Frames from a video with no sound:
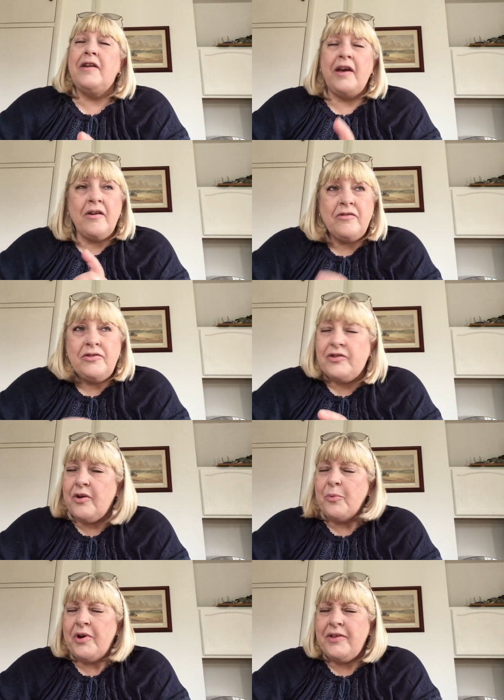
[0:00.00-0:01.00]
hang on just got
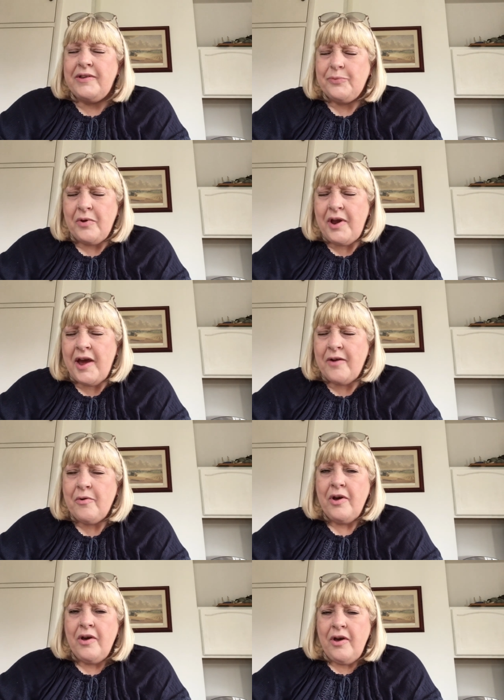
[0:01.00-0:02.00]
to work this one out
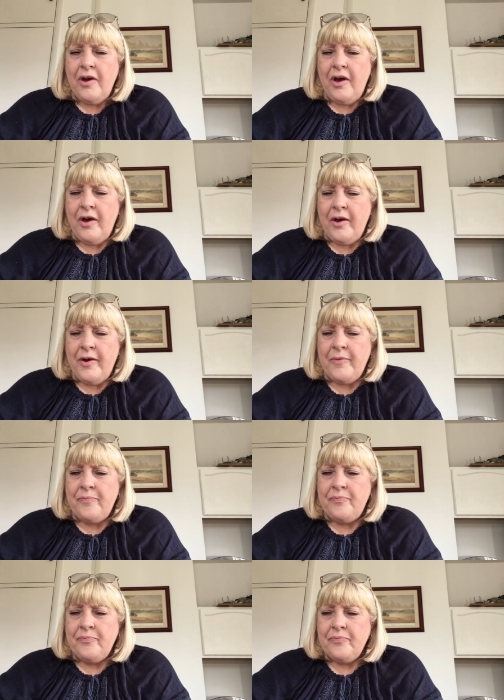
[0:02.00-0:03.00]

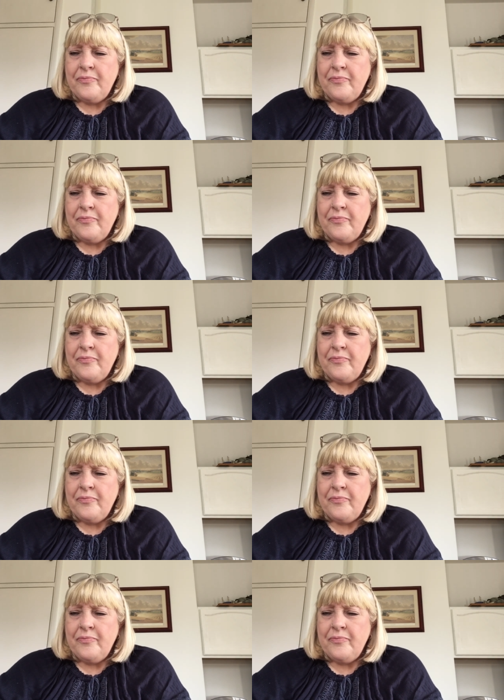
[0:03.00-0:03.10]
um